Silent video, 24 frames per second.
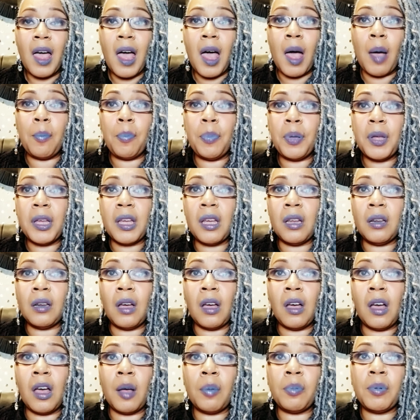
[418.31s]
I'm picking
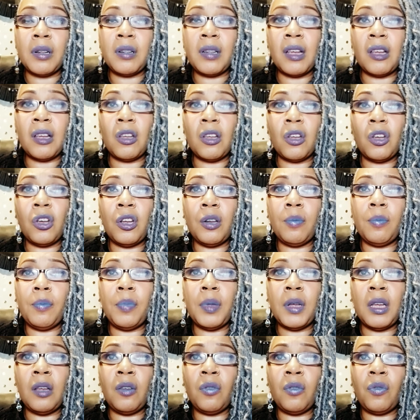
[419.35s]
up that they could
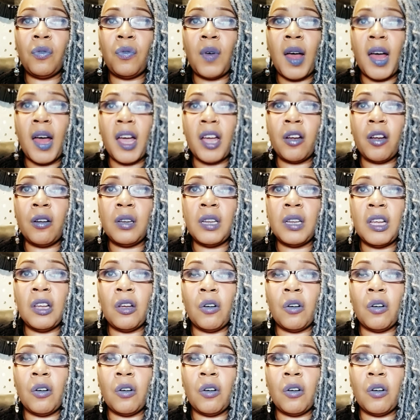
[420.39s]
be Fire, Leo,